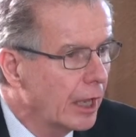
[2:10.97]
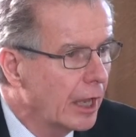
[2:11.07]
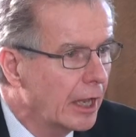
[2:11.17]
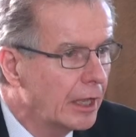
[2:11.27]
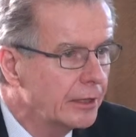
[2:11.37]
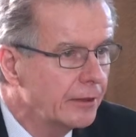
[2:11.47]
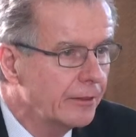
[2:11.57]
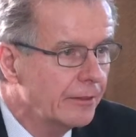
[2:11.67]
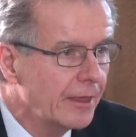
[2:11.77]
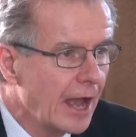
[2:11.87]
And
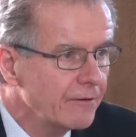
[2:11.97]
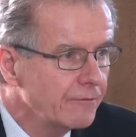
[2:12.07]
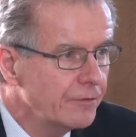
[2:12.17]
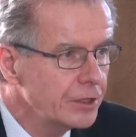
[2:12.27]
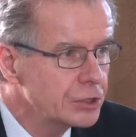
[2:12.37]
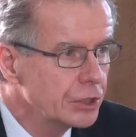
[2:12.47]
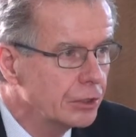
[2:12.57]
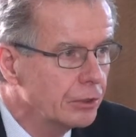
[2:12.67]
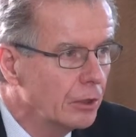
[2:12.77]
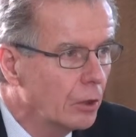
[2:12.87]
that vision
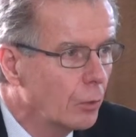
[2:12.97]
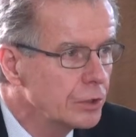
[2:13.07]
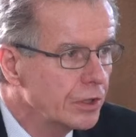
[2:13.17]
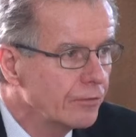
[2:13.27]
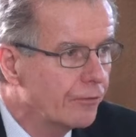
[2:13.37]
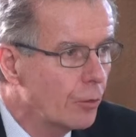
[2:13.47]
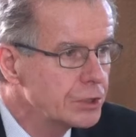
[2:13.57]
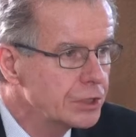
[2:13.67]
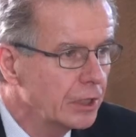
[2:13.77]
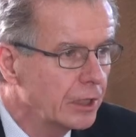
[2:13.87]
was
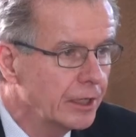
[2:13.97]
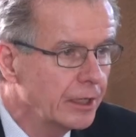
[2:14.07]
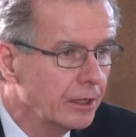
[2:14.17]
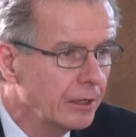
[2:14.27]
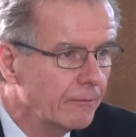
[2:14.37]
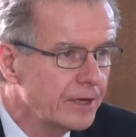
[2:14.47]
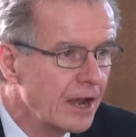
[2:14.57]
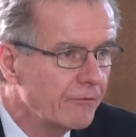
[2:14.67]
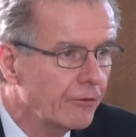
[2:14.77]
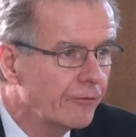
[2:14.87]
unfortunately
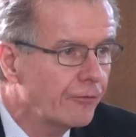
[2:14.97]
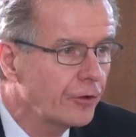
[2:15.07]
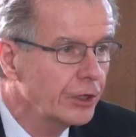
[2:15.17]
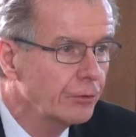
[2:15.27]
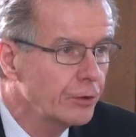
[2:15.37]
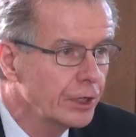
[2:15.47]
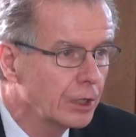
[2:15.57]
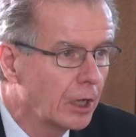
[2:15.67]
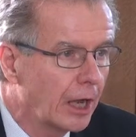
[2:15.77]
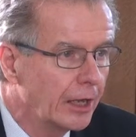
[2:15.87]
never fully
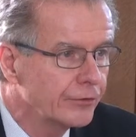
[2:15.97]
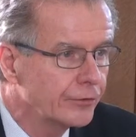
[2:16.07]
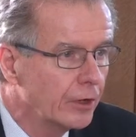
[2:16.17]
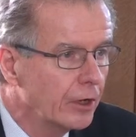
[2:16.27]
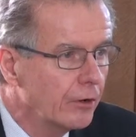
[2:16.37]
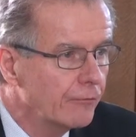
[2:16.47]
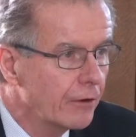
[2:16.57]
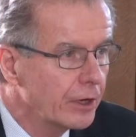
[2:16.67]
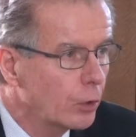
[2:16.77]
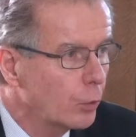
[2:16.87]
realized.
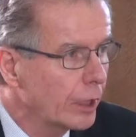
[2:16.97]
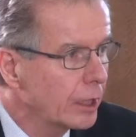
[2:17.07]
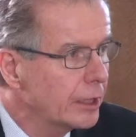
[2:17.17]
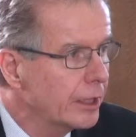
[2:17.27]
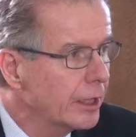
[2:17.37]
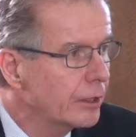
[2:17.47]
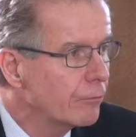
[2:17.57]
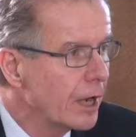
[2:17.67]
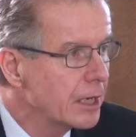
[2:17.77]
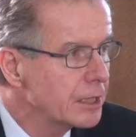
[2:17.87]
Very quickly, it
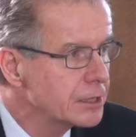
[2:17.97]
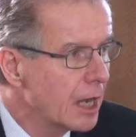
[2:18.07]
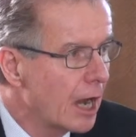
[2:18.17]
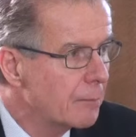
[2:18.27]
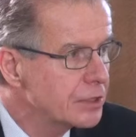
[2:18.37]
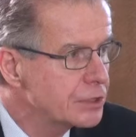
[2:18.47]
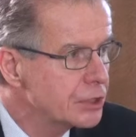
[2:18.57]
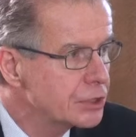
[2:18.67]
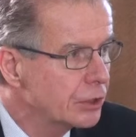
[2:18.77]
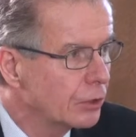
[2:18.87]
ran into
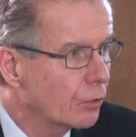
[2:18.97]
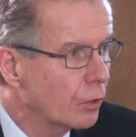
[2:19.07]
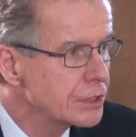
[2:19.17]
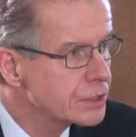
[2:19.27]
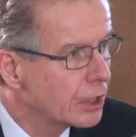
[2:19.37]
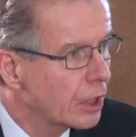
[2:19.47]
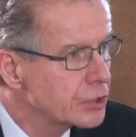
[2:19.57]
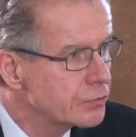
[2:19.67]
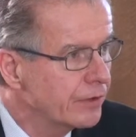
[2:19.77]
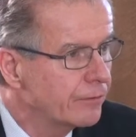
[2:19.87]
opposition across the
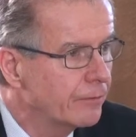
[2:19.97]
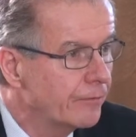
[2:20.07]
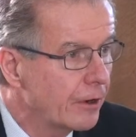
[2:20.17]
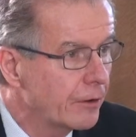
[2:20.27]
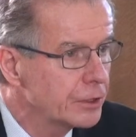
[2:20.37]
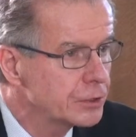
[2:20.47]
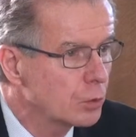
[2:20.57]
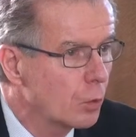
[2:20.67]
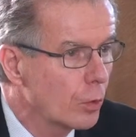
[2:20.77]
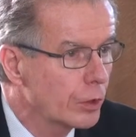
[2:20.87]
country from
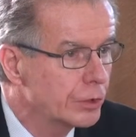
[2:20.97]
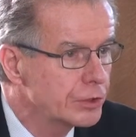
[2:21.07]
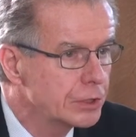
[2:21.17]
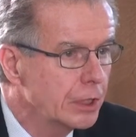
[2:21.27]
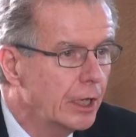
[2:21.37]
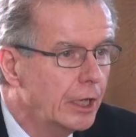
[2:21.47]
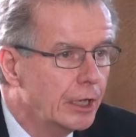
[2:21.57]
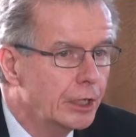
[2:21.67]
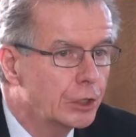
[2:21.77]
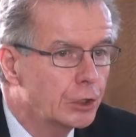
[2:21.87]
various quarters,
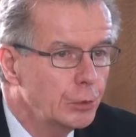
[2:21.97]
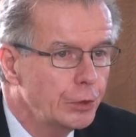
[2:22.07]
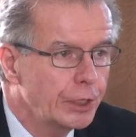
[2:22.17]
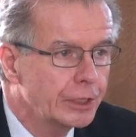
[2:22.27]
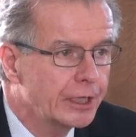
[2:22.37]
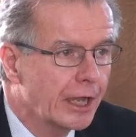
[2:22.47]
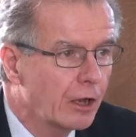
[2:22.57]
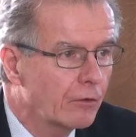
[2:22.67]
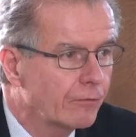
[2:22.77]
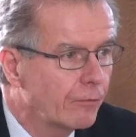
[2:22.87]
including in
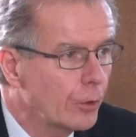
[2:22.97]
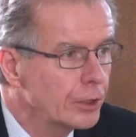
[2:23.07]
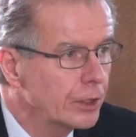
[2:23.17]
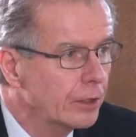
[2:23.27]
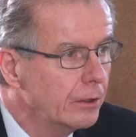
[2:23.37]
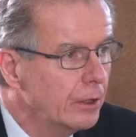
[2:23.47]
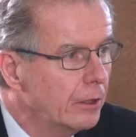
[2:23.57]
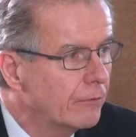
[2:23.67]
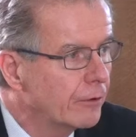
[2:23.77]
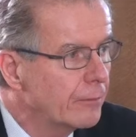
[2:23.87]
California
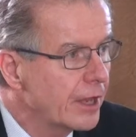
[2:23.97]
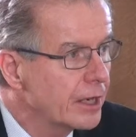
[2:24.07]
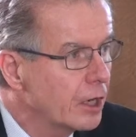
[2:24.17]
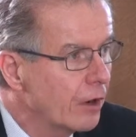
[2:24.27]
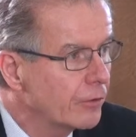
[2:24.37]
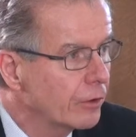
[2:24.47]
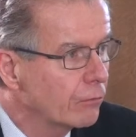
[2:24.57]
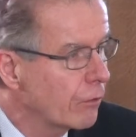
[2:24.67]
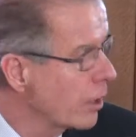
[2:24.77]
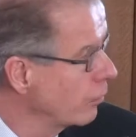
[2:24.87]
from then
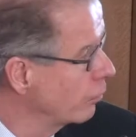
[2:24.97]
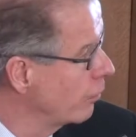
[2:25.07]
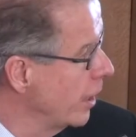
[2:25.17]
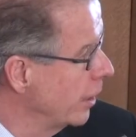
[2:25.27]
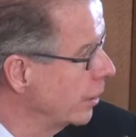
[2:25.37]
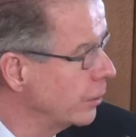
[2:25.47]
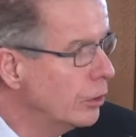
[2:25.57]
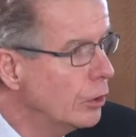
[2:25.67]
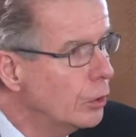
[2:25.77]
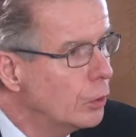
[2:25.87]
Governor Ronald Reagan,
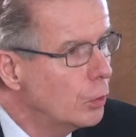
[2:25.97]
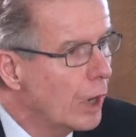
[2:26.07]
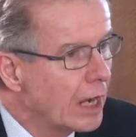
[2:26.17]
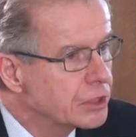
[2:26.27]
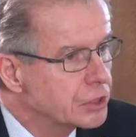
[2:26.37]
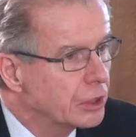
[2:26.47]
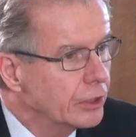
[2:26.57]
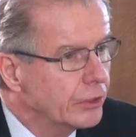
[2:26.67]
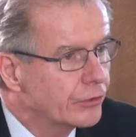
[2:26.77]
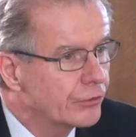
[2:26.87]
who
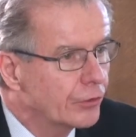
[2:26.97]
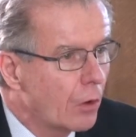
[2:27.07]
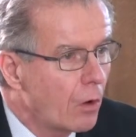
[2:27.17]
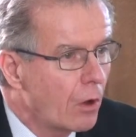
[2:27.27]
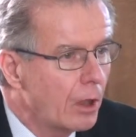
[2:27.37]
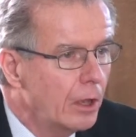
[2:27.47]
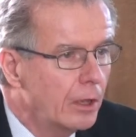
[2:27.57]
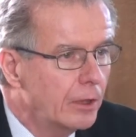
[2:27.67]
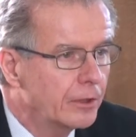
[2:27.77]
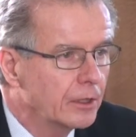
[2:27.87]
actually saw
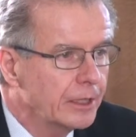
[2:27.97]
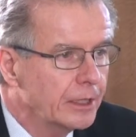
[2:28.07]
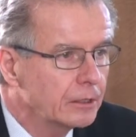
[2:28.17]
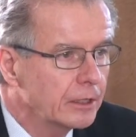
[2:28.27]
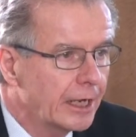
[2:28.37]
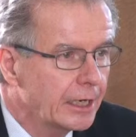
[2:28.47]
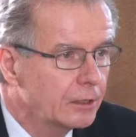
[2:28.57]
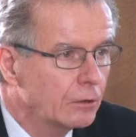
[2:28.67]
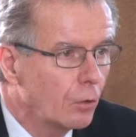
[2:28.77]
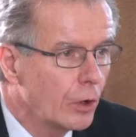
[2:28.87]
the legal
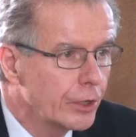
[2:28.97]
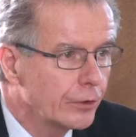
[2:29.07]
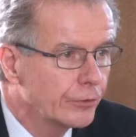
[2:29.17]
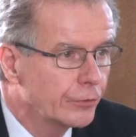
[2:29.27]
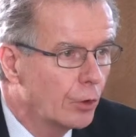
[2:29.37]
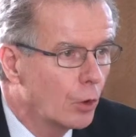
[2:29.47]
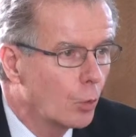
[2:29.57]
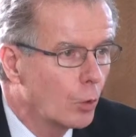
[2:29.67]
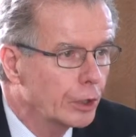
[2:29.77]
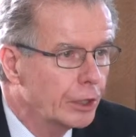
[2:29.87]
aid lawyers
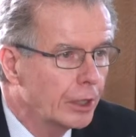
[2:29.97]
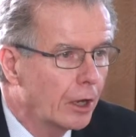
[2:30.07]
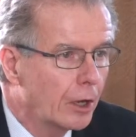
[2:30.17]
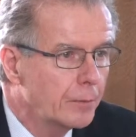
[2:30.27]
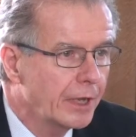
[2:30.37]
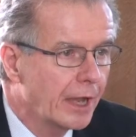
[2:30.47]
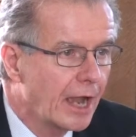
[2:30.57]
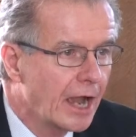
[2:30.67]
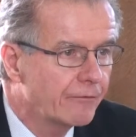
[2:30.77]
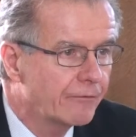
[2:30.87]
working on
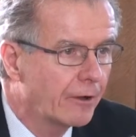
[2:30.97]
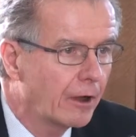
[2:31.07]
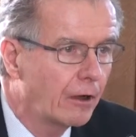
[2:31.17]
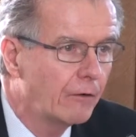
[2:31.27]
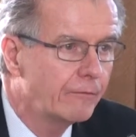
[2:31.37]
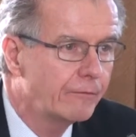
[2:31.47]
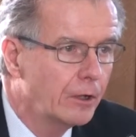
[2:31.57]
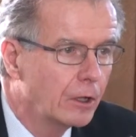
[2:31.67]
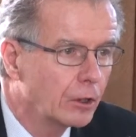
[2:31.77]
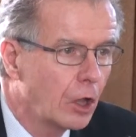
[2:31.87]
behalf of
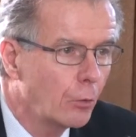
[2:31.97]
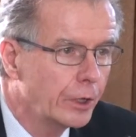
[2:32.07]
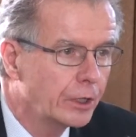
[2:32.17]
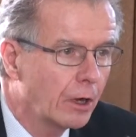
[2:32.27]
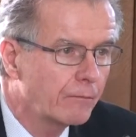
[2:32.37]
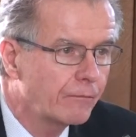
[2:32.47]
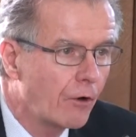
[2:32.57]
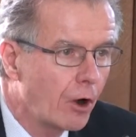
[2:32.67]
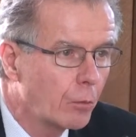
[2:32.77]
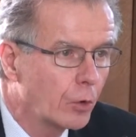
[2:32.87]
low-income
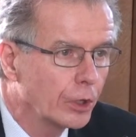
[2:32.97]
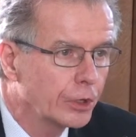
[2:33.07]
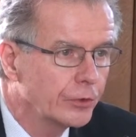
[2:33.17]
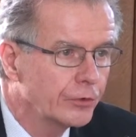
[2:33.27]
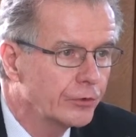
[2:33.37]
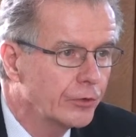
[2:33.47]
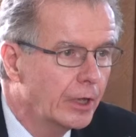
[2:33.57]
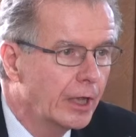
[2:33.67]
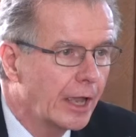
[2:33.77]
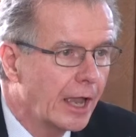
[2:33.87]
farm workers
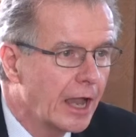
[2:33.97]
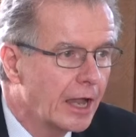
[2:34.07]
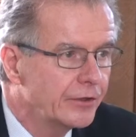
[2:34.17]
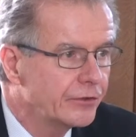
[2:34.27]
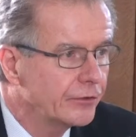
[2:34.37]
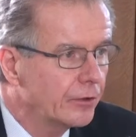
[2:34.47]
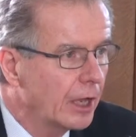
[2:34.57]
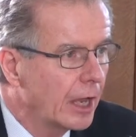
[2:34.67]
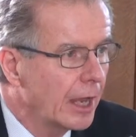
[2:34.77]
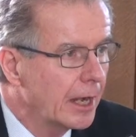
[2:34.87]
as
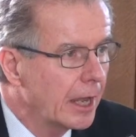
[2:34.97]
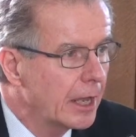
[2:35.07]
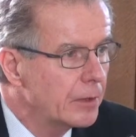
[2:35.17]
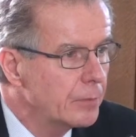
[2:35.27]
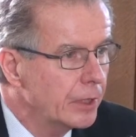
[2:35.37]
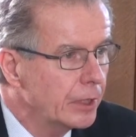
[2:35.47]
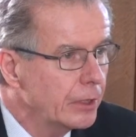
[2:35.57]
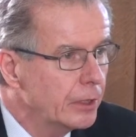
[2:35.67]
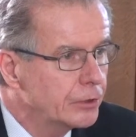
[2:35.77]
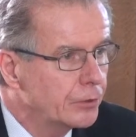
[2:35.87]
an
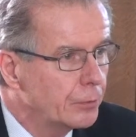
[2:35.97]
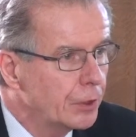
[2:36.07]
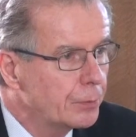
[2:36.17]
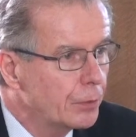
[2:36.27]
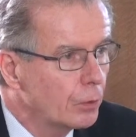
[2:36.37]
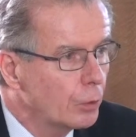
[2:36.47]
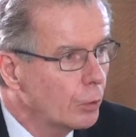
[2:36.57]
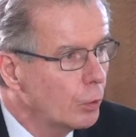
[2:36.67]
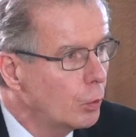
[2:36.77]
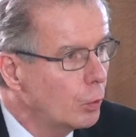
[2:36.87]
enemy to people
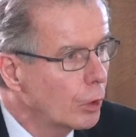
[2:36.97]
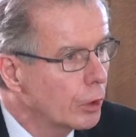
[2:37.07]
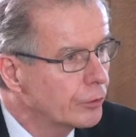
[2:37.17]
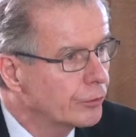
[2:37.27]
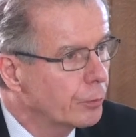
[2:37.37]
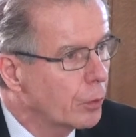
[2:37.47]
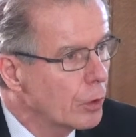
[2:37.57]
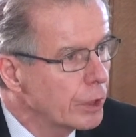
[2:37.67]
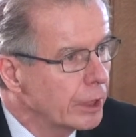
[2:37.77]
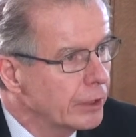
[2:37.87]
who were
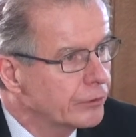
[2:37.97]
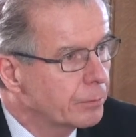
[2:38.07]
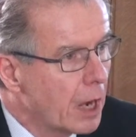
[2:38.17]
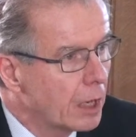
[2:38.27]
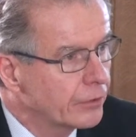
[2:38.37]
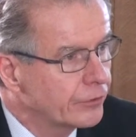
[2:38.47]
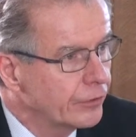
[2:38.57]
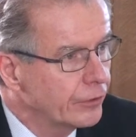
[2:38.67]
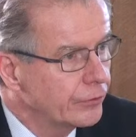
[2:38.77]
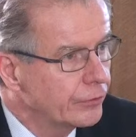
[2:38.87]
supporting his
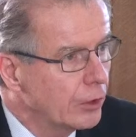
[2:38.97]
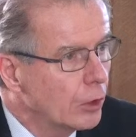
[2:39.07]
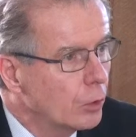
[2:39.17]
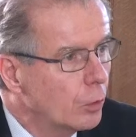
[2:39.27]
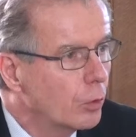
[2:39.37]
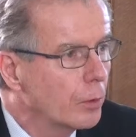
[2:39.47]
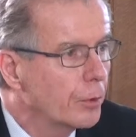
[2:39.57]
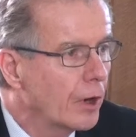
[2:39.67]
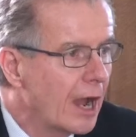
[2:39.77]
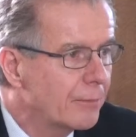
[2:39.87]
policies, who were
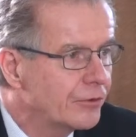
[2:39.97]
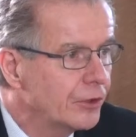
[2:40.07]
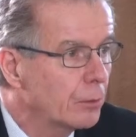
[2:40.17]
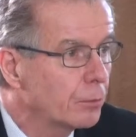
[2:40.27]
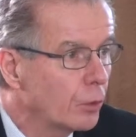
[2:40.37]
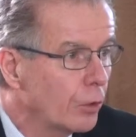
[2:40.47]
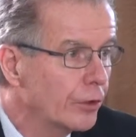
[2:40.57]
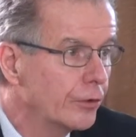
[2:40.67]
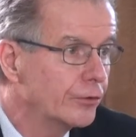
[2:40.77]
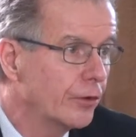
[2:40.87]
perhaps the
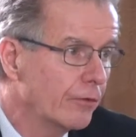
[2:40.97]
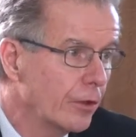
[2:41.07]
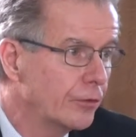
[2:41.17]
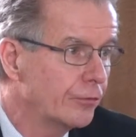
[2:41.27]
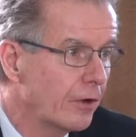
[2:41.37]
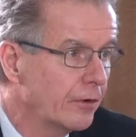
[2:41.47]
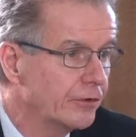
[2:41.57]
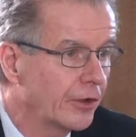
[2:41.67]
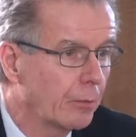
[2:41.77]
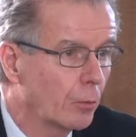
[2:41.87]
employers of those very
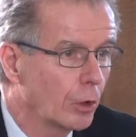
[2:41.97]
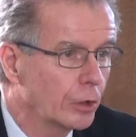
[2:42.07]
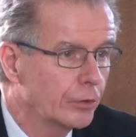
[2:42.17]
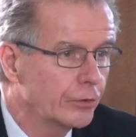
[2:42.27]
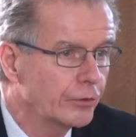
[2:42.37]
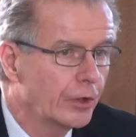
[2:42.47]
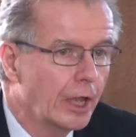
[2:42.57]
same workers.